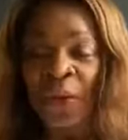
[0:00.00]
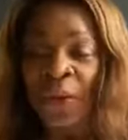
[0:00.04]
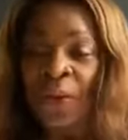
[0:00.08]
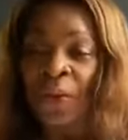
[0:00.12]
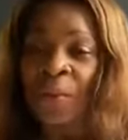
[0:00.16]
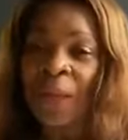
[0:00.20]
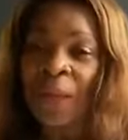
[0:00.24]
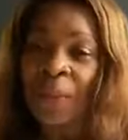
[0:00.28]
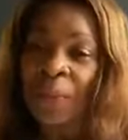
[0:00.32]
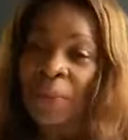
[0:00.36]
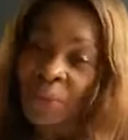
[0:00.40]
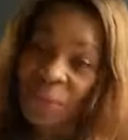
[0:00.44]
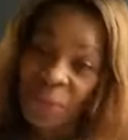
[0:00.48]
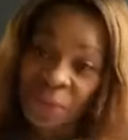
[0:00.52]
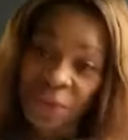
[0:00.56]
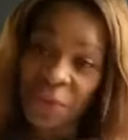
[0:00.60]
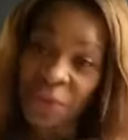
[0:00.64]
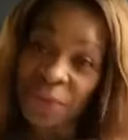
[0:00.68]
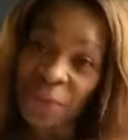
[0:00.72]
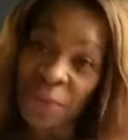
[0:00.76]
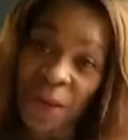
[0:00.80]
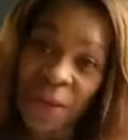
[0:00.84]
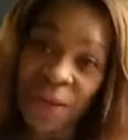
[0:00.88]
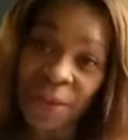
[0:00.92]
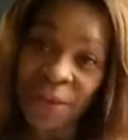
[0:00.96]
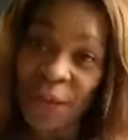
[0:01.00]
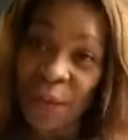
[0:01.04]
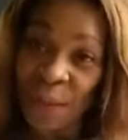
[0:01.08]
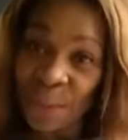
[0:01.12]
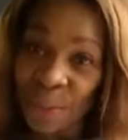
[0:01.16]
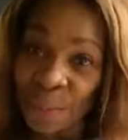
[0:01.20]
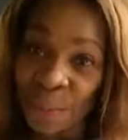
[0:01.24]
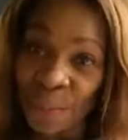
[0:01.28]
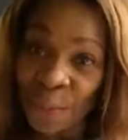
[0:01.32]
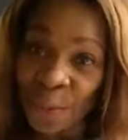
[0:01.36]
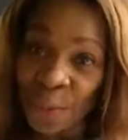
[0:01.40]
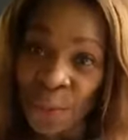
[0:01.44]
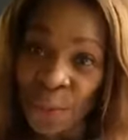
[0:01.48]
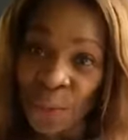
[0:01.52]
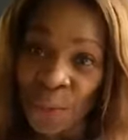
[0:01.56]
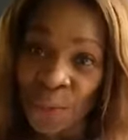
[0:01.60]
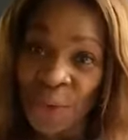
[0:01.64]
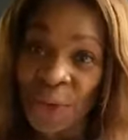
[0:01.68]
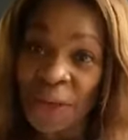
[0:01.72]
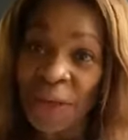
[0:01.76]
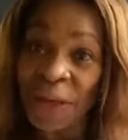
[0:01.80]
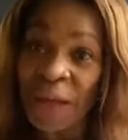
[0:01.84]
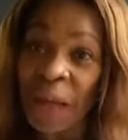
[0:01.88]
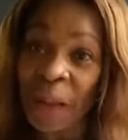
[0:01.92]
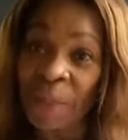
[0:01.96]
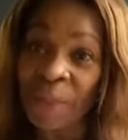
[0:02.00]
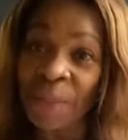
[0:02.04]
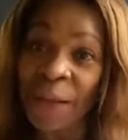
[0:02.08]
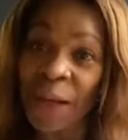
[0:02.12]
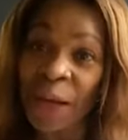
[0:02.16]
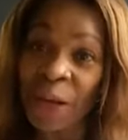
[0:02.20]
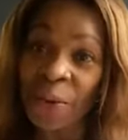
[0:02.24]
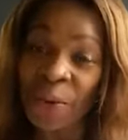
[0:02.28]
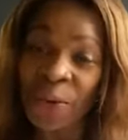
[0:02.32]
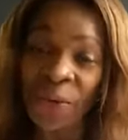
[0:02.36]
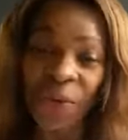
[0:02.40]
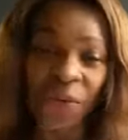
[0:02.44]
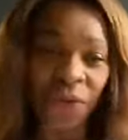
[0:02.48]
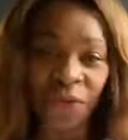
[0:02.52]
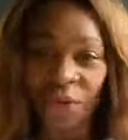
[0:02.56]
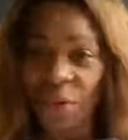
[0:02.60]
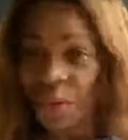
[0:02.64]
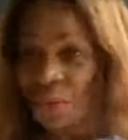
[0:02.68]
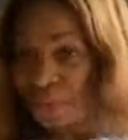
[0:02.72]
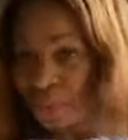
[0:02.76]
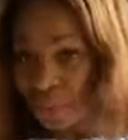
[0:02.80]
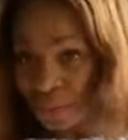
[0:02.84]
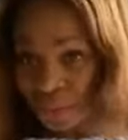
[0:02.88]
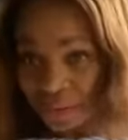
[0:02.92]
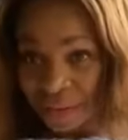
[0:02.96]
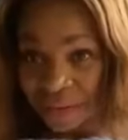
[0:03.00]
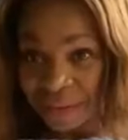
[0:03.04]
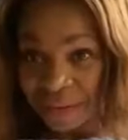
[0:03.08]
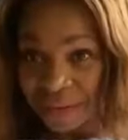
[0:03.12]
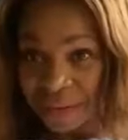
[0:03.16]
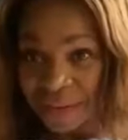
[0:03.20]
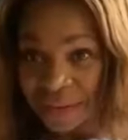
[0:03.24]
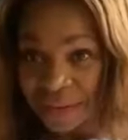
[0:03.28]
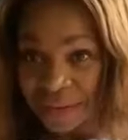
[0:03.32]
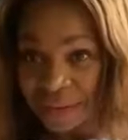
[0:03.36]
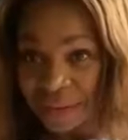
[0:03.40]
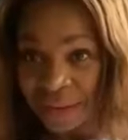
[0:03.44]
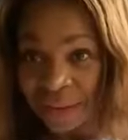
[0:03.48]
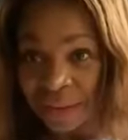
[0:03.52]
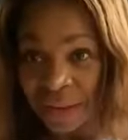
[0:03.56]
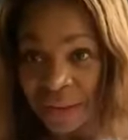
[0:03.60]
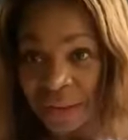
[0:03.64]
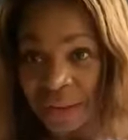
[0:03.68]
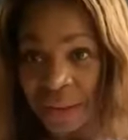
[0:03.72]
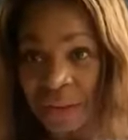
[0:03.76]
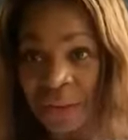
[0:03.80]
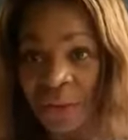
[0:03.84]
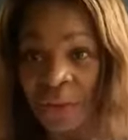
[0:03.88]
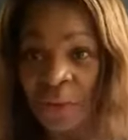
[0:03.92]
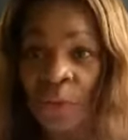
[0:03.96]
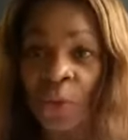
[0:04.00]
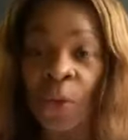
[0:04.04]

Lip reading: Or maybe you want to find out more about social distancing.